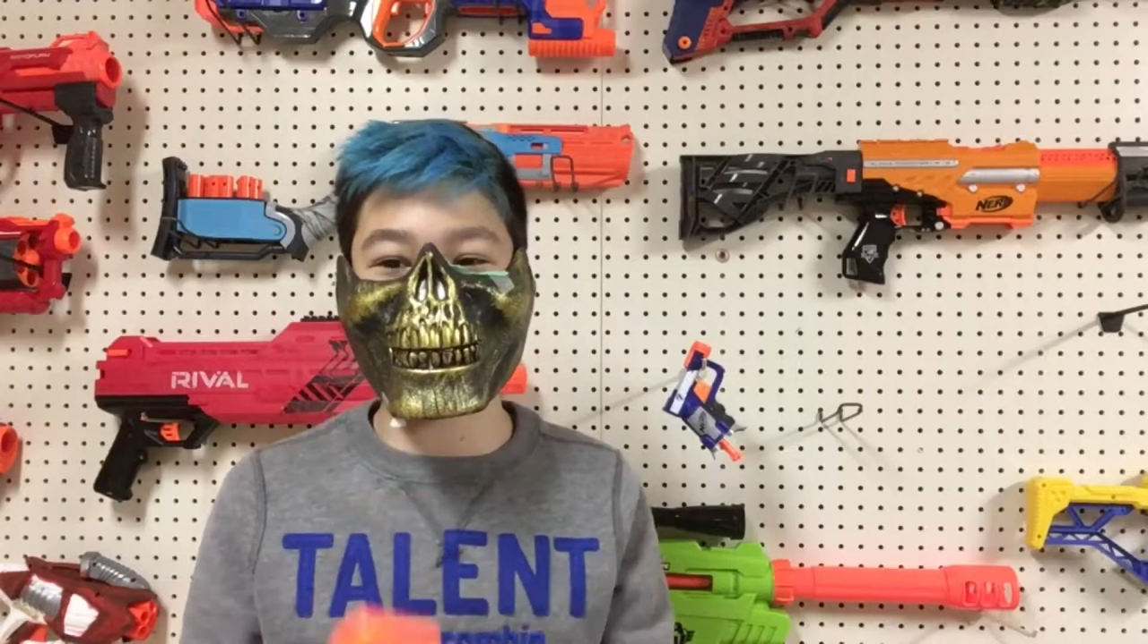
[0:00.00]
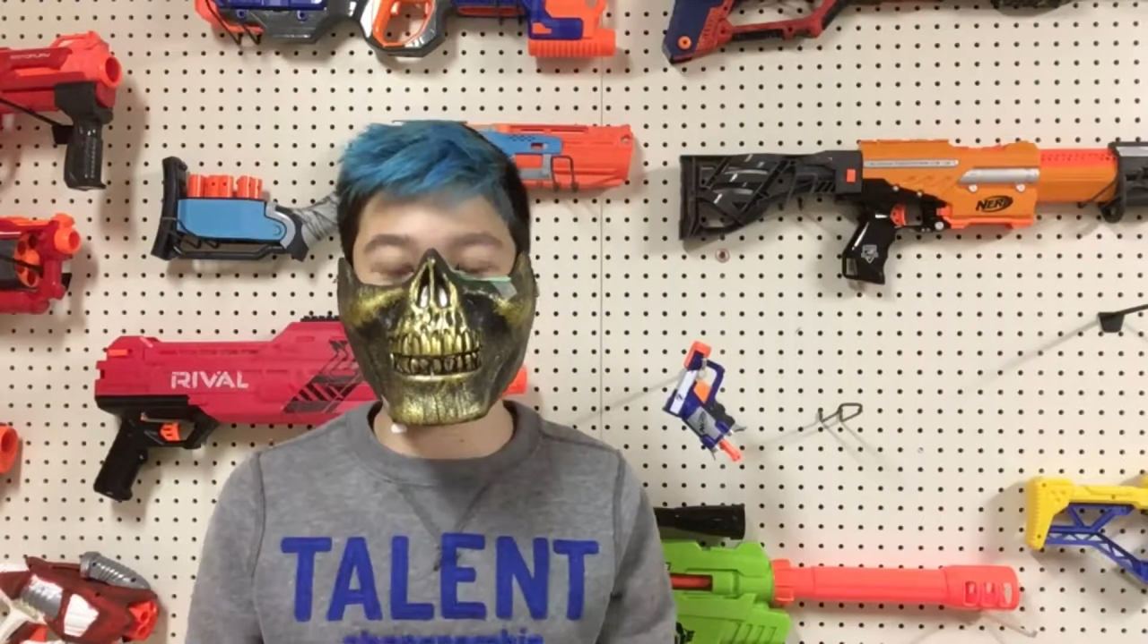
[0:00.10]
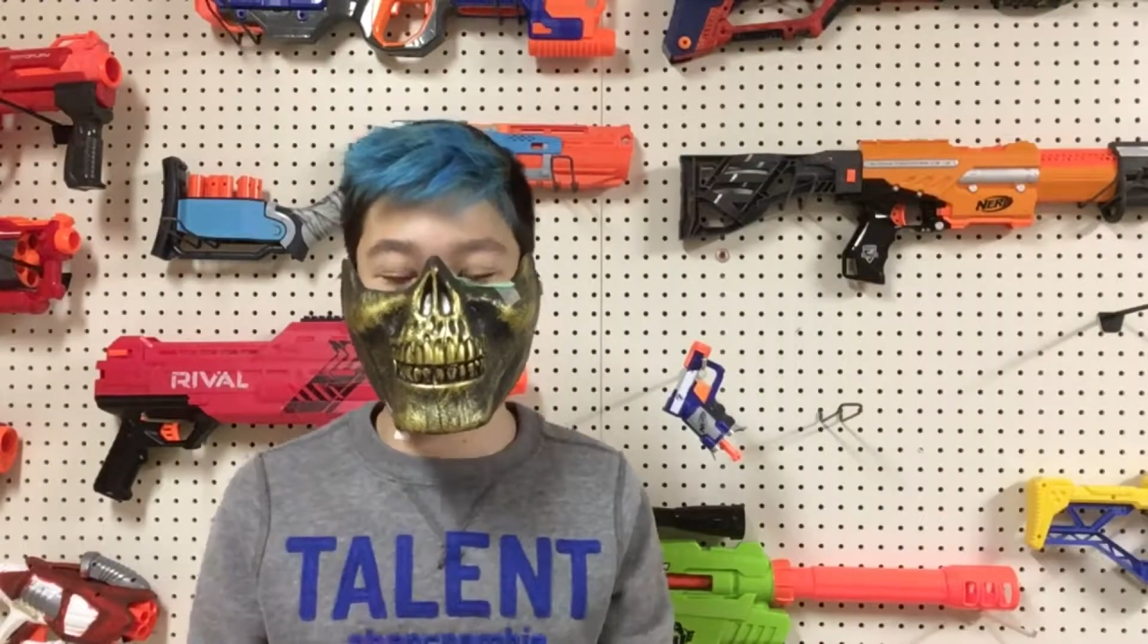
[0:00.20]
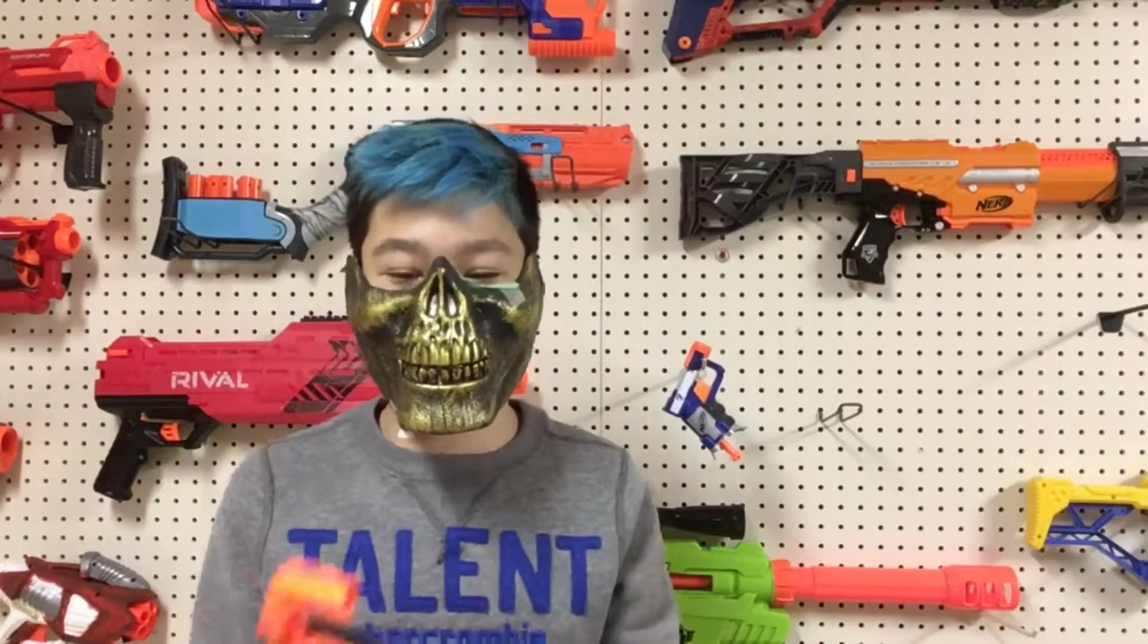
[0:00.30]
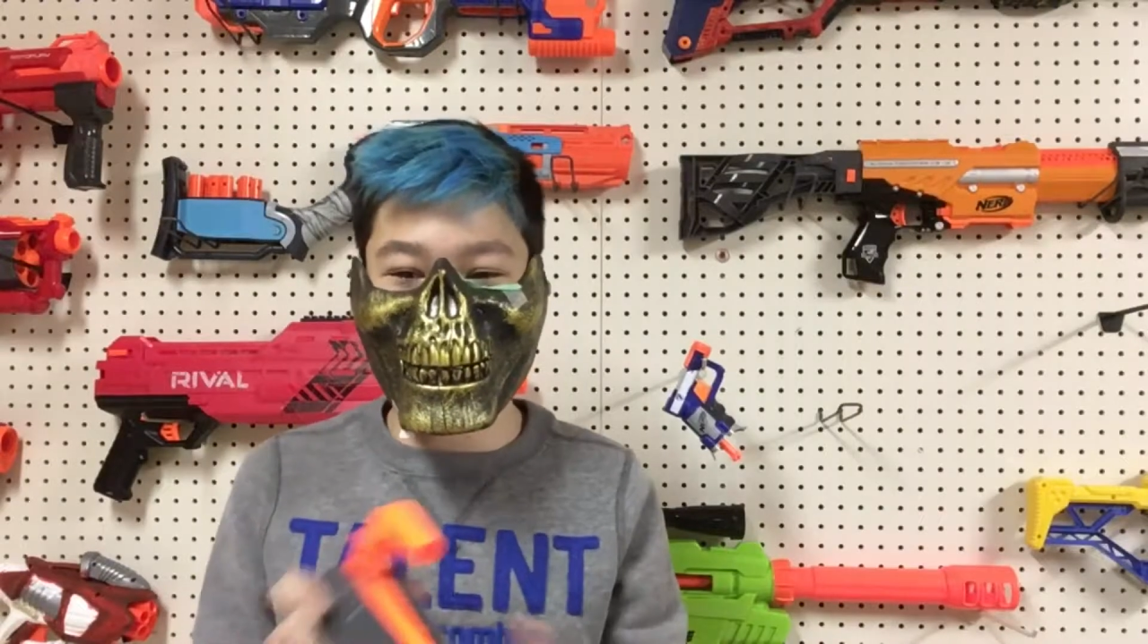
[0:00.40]
it
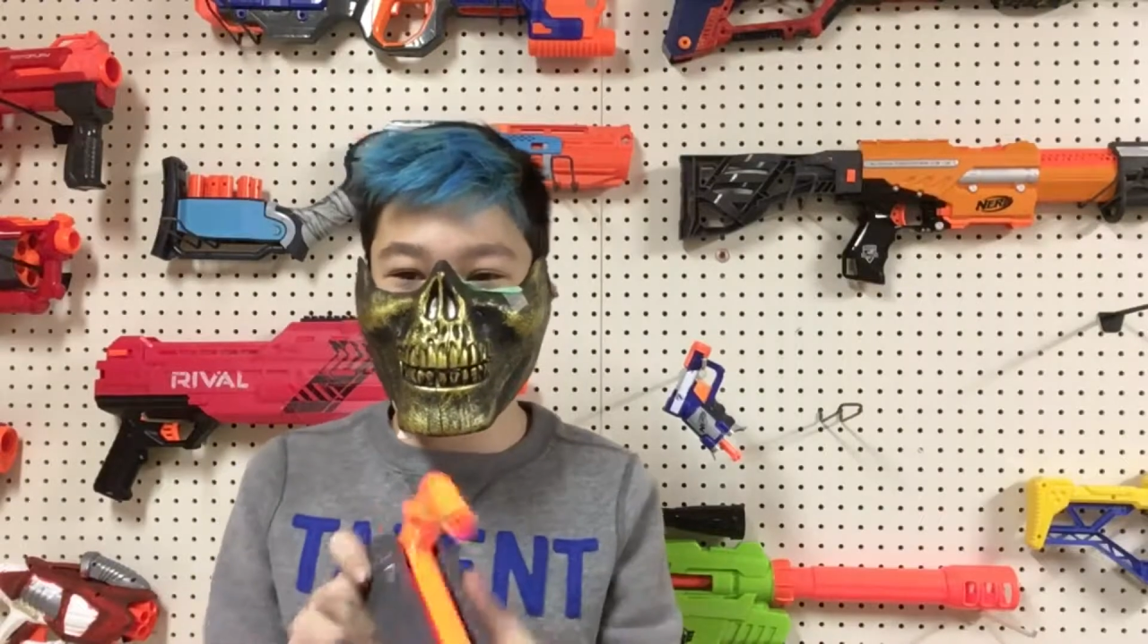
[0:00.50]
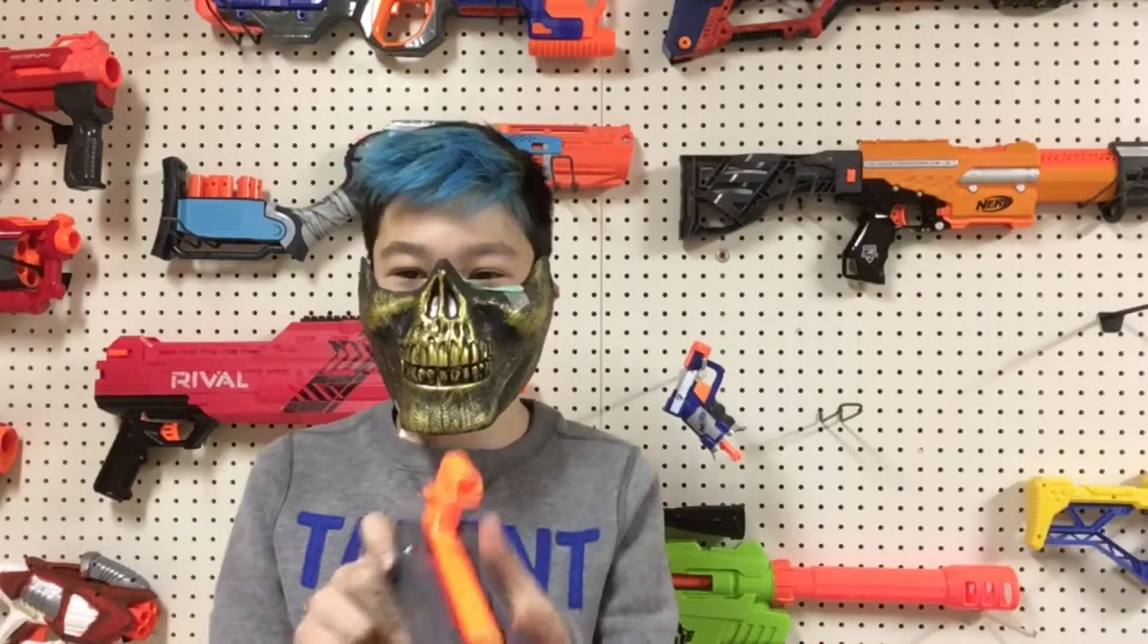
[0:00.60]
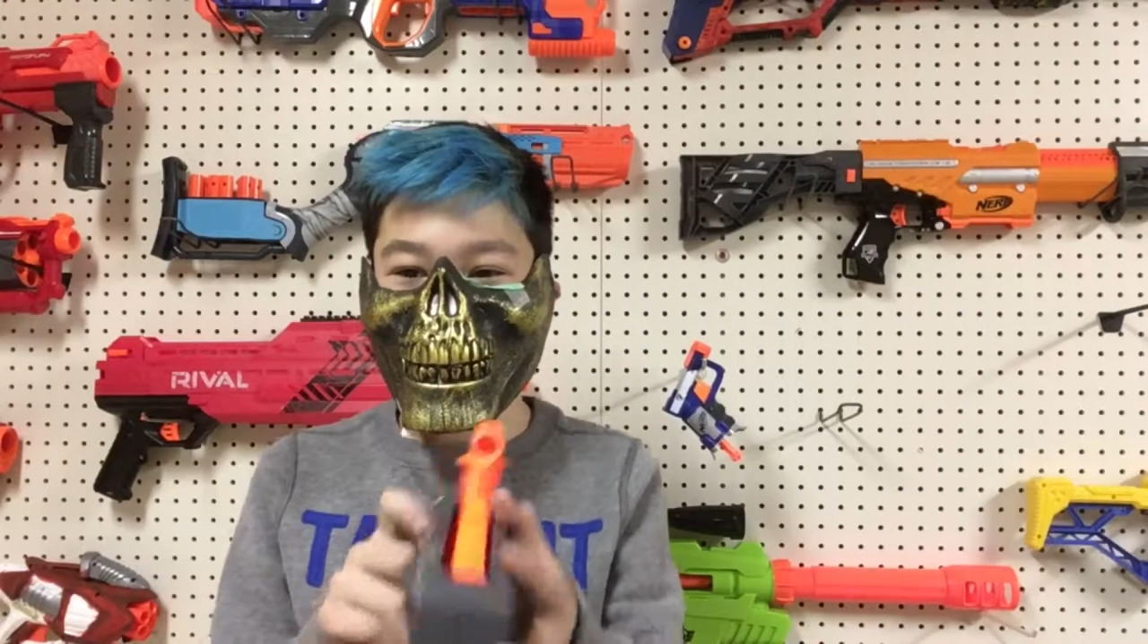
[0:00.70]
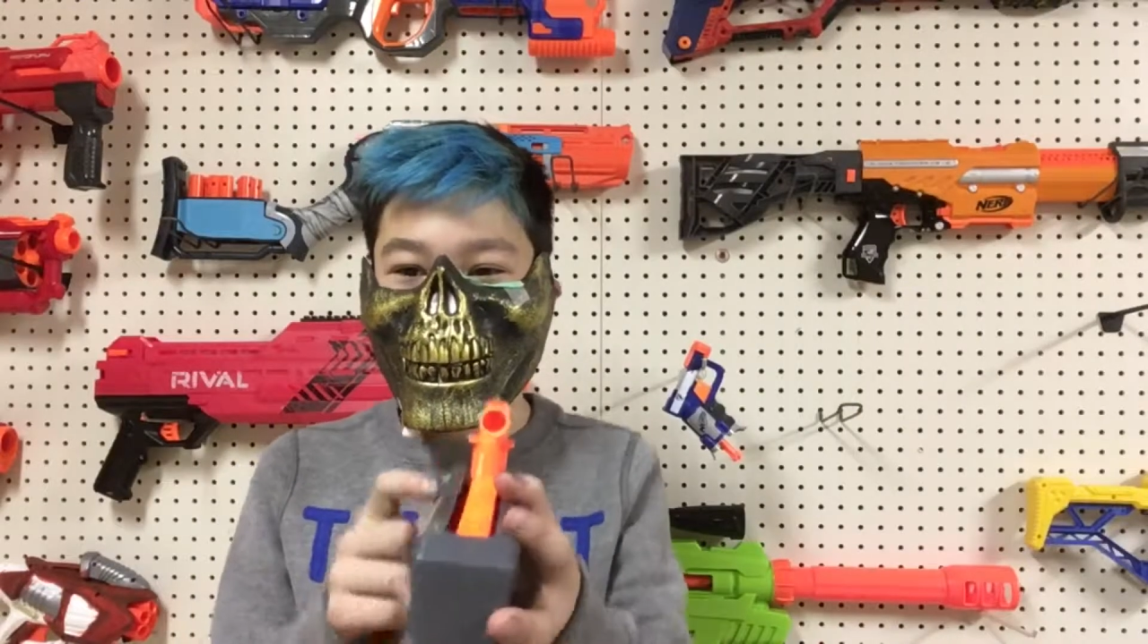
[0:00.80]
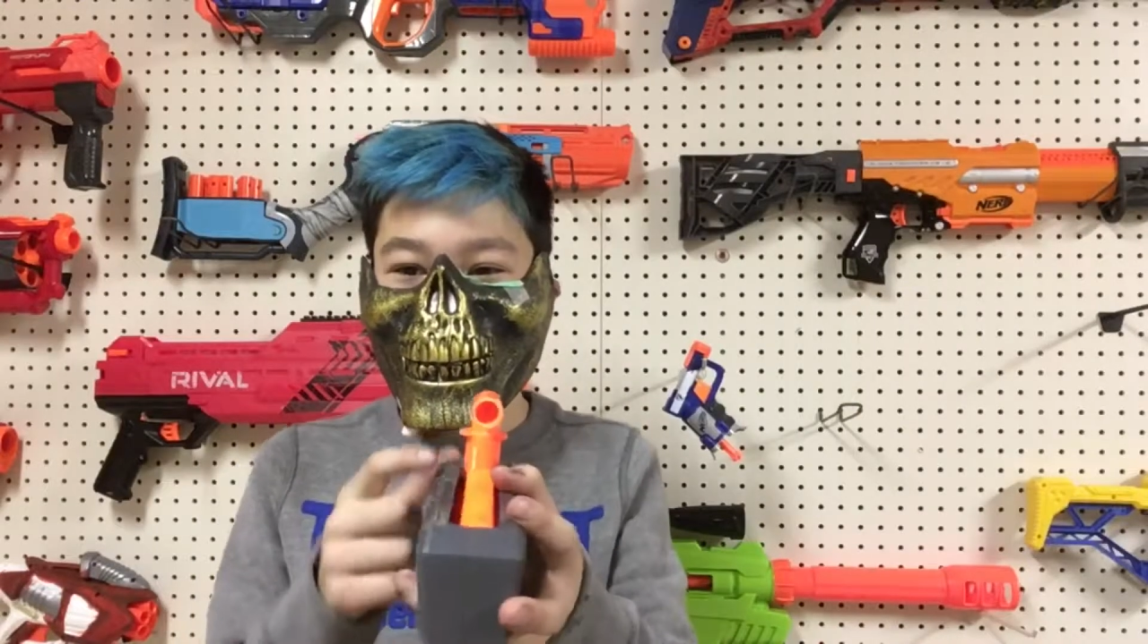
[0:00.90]
works is,